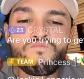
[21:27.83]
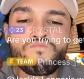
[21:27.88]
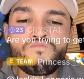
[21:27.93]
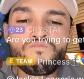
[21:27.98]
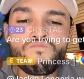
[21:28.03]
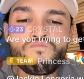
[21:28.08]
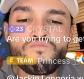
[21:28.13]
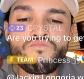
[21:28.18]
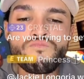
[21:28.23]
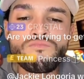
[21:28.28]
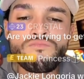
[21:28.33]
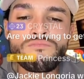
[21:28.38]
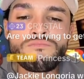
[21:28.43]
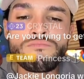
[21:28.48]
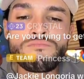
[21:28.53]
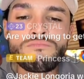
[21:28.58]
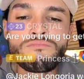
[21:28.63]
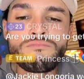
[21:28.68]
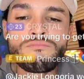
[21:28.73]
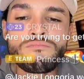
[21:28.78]

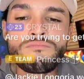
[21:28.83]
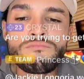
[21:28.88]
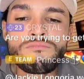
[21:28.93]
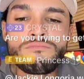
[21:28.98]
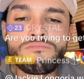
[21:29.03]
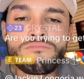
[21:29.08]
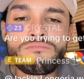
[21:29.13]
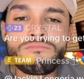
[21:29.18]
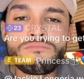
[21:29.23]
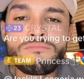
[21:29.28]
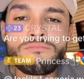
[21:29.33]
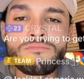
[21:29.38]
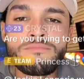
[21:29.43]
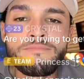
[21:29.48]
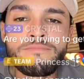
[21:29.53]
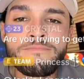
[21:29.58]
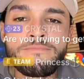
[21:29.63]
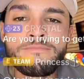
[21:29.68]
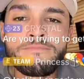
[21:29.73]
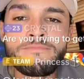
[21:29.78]

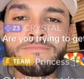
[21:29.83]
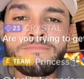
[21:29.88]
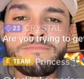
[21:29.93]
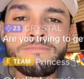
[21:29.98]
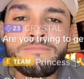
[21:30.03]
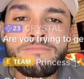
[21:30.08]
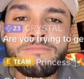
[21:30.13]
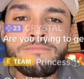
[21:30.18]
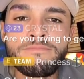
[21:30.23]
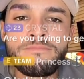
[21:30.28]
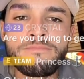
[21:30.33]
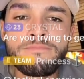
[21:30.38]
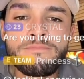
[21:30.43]
No words are spoken by the person on screen.